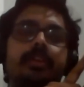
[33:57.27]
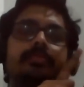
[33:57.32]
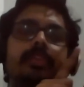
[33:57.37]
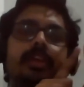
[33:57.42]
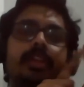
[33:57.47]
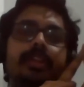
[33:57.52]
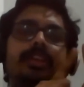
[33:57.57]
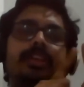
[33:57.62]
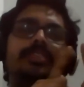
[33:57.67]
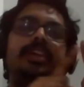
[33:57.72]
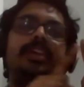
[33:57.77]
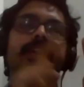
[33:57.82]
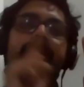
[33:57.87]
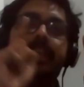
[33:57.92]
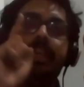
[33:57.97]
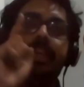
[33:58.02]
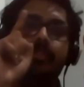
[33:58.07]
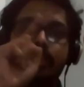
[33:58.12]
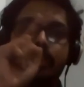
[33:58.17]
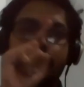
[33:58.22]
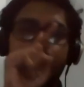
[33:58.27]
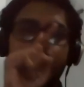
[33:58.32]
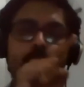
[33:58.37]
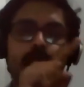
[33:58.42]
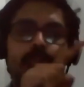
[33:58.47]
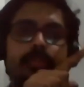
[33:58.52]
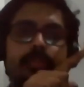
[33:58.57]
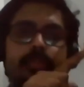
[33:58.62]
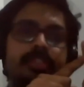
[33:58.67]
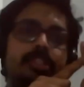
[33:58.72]
Whether it is an individual
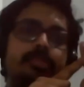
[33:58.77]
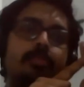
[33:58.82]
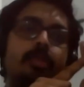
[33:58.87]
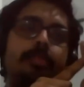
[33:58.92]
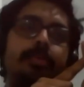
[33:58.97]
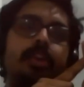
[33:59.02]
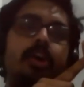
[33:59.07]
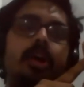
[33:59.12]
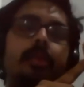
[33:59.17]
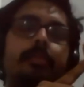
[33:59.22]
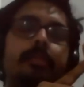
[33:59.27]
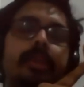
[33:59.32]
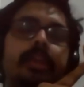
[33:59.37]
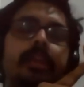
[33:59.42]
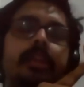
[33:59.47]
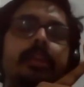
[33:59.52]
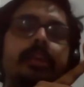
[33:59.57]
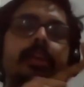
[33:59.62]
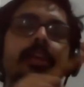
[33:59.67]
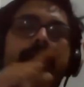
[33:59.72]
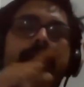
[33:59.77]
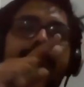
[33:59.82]
dosha which is more predominant,